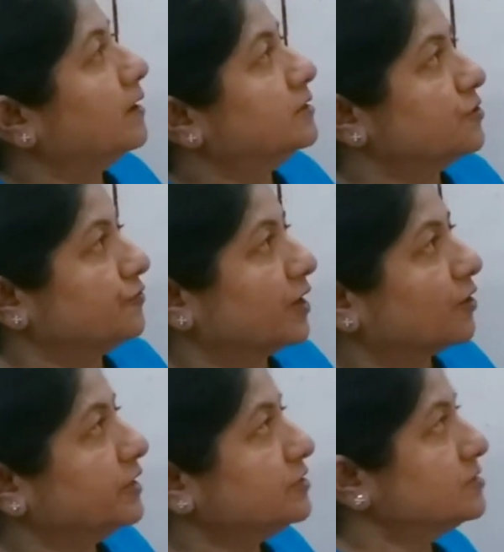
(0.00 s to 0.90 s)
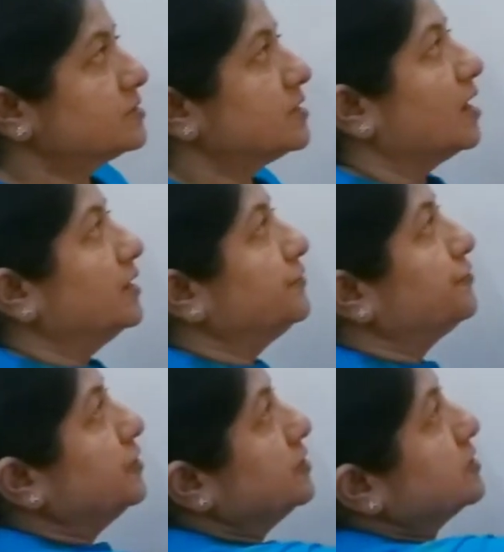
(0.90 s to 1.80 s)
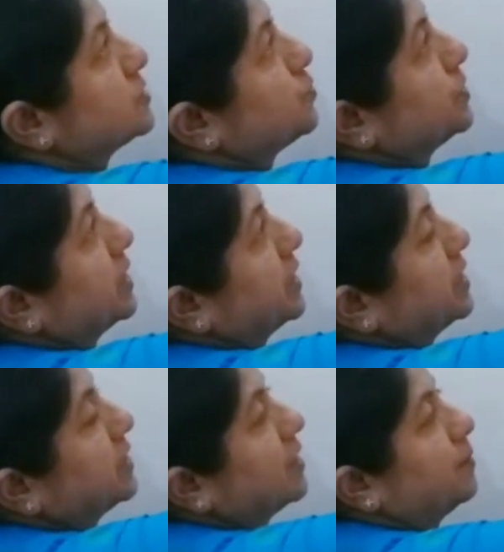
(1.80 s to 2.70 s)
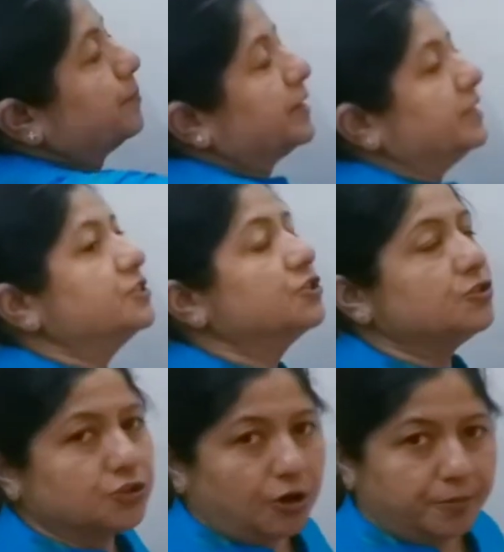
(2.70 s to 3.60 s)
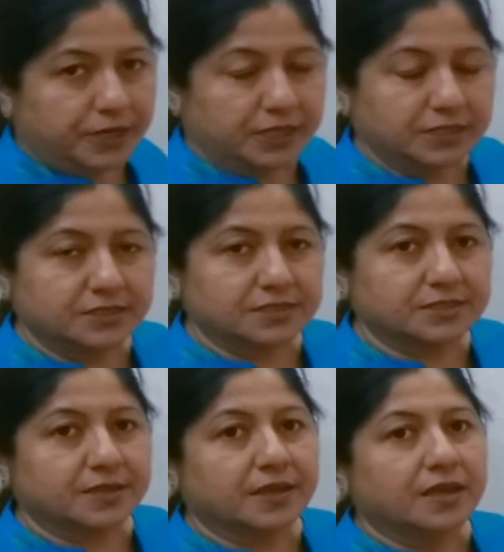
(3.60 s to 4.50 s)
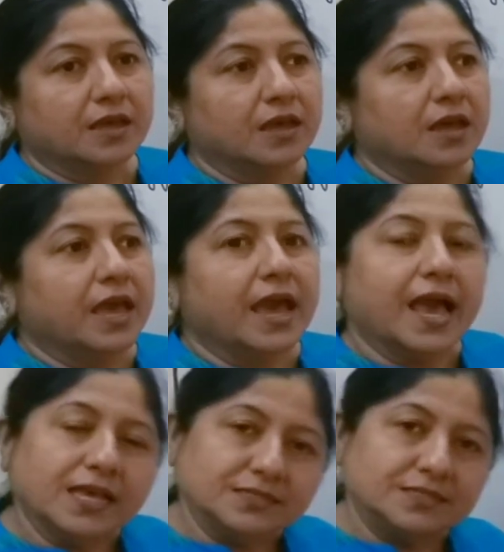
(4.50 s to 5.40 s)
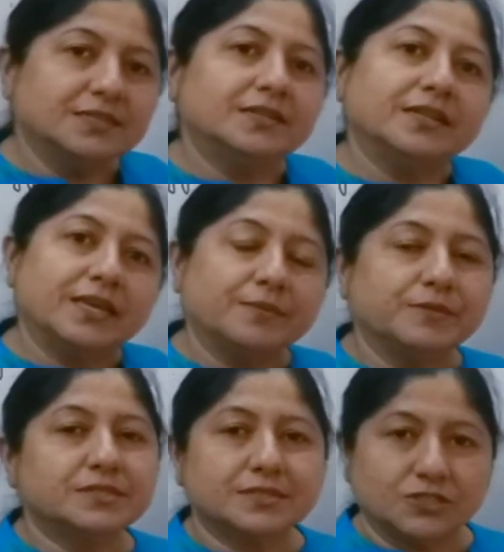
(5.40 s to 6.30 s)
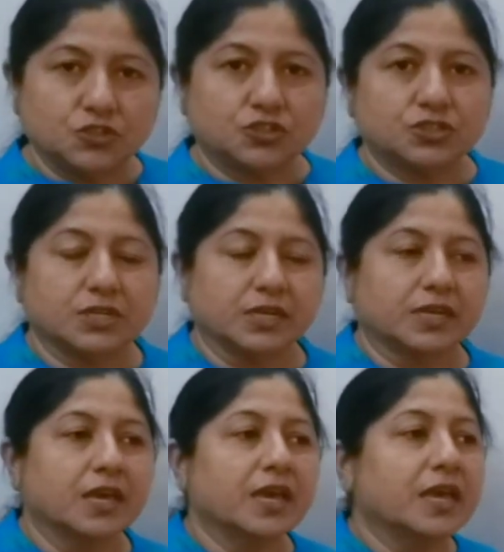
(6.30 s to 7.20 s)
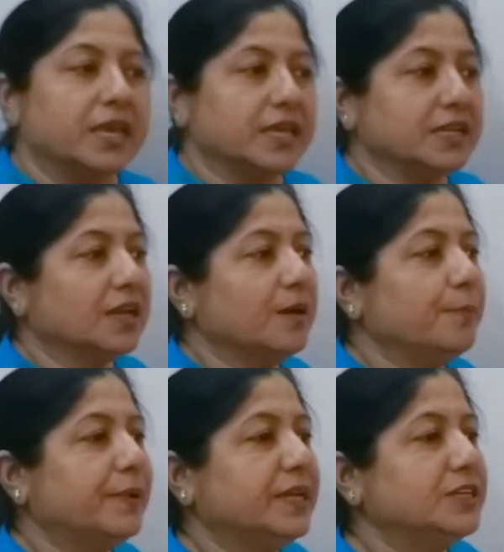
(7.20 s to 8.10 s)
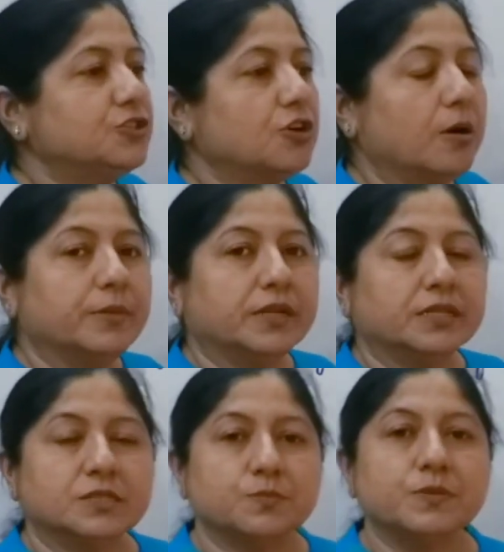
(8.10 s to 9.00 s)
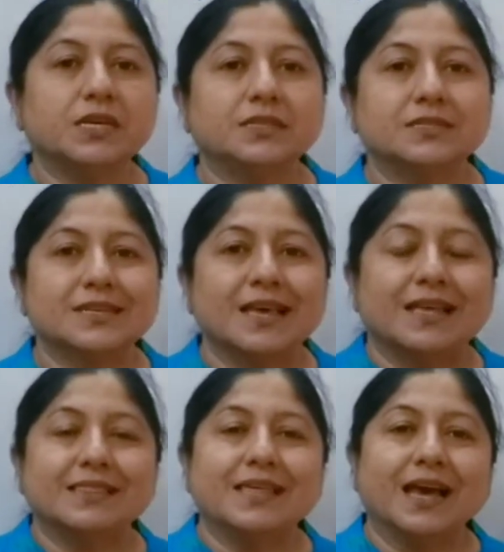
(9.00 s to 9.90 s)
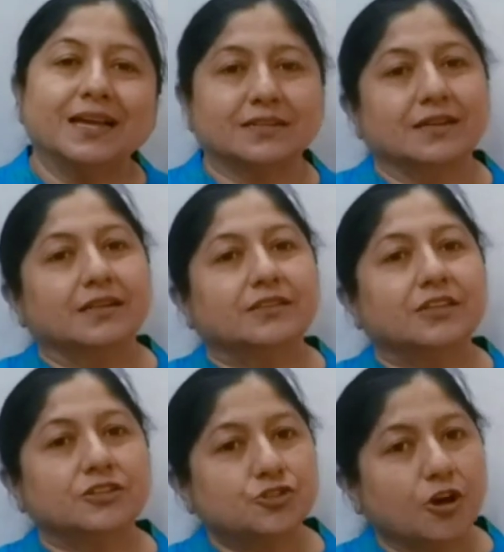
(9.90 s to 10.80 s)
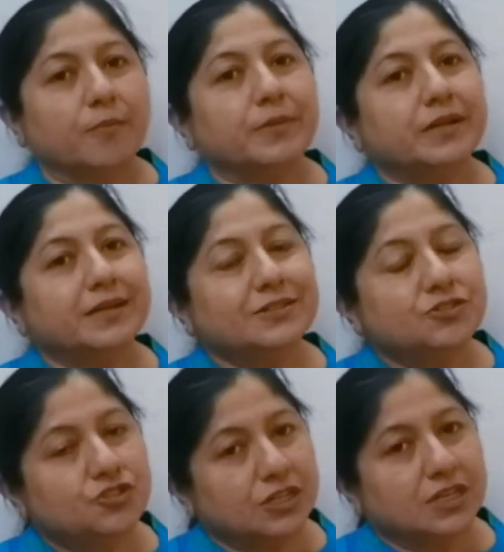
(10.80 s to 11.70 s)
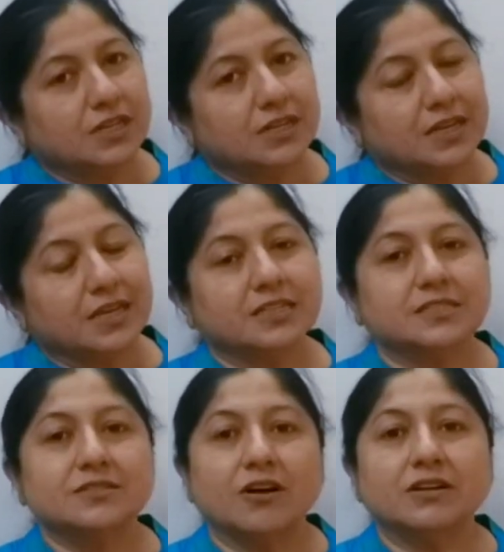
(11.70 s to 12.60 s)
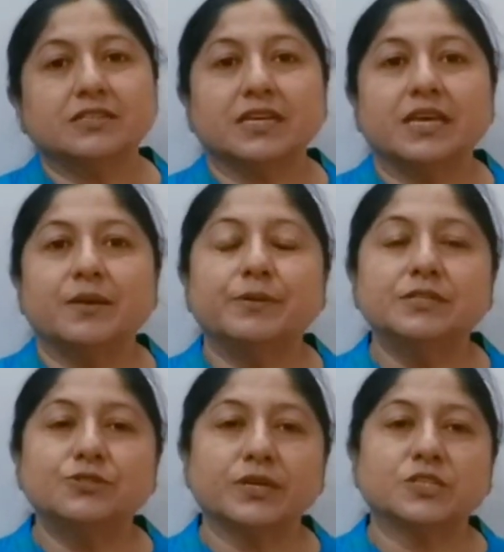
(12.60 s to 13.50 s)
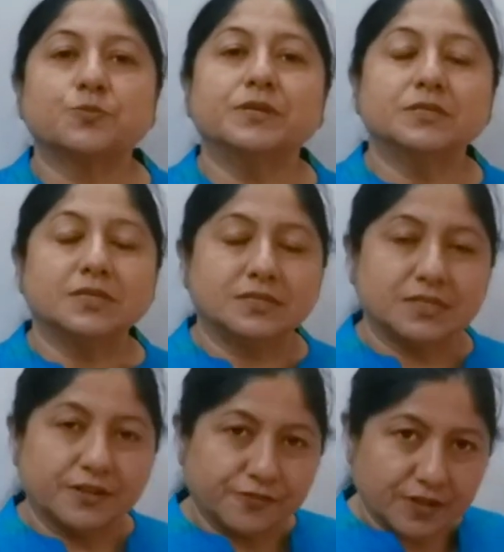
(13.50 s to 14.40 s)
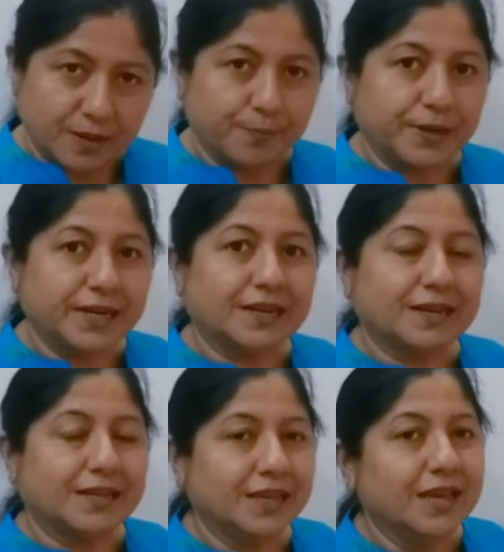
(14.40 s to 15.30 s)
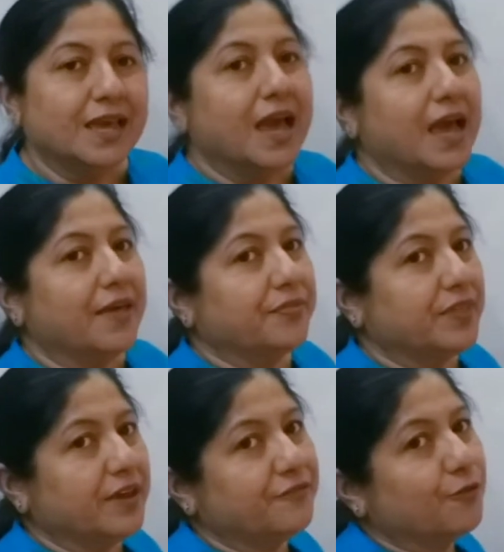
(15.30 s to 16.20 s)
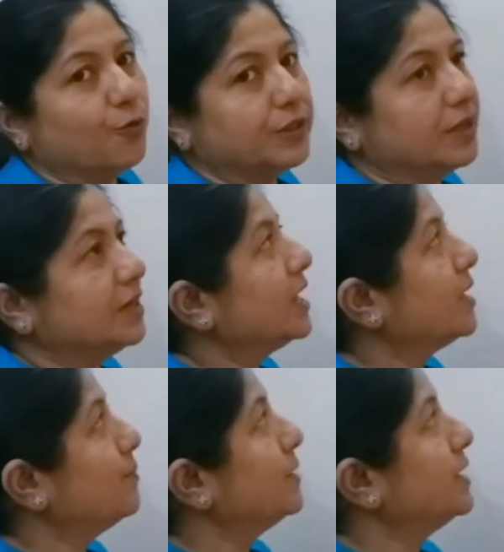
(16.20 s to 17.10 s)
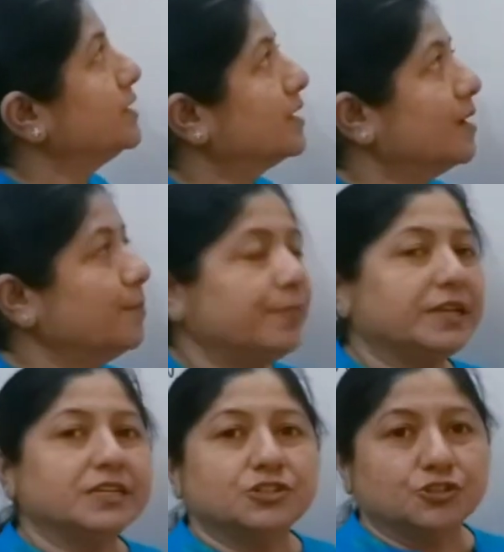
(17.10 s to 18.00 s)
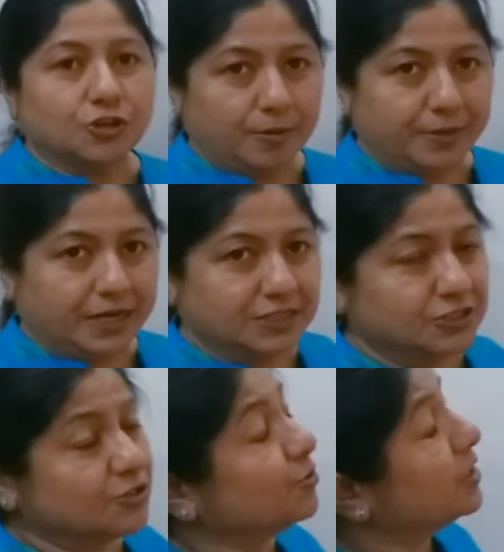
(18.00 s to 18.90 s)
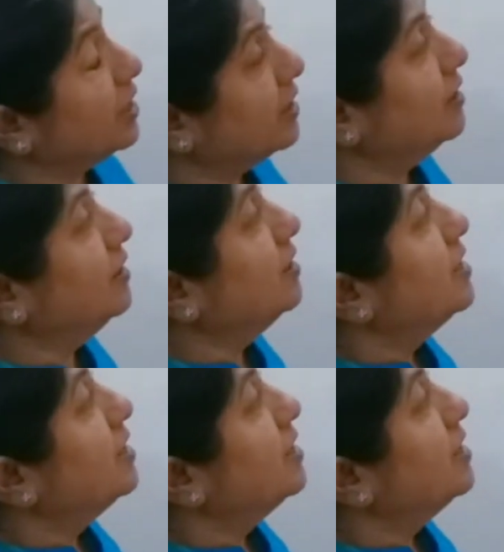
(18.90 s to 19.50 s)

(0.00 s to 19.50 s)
So we are going to start first with the incomplete dominance. As the name is suggesting, incomplete dominance means that the dominant gene is not able to express itself completely, and therefore the name incomplete dominance. Now here,